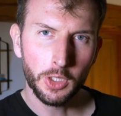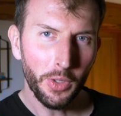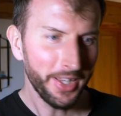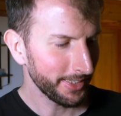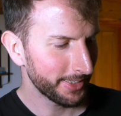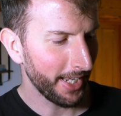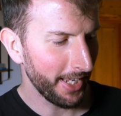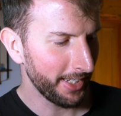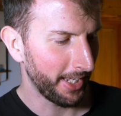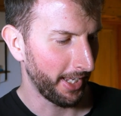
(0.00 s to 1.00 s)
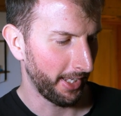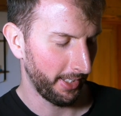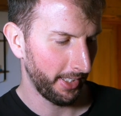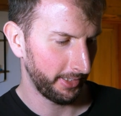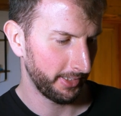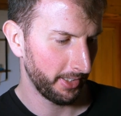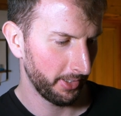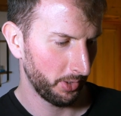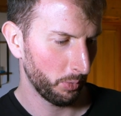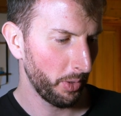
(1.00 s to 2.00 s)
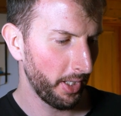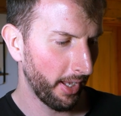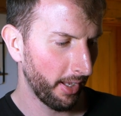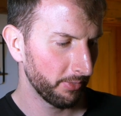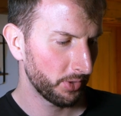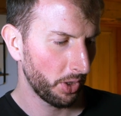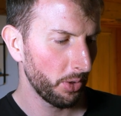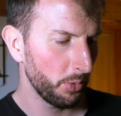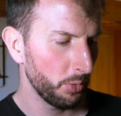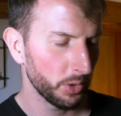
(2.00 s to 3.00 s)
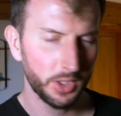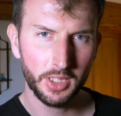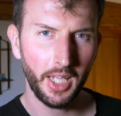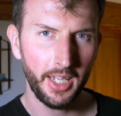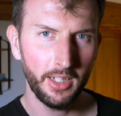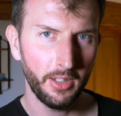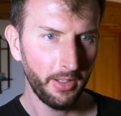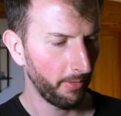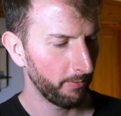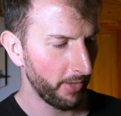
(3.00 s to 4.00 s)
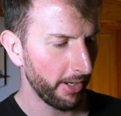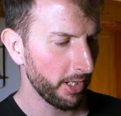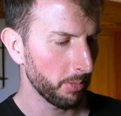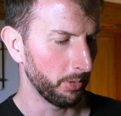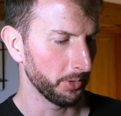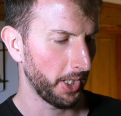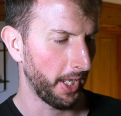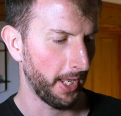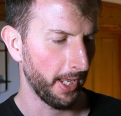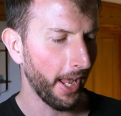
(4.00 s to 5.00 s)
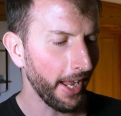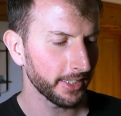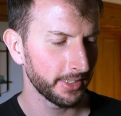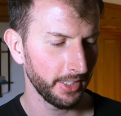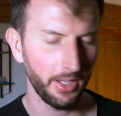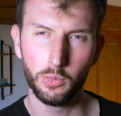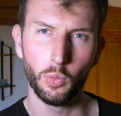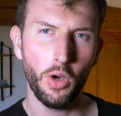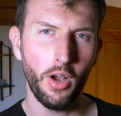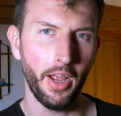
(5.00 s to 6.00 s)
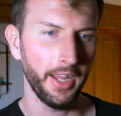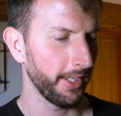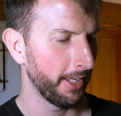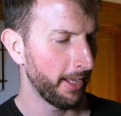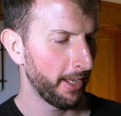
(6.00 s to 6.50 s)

So what that's saying here is that we have two scalar variables here, x and y,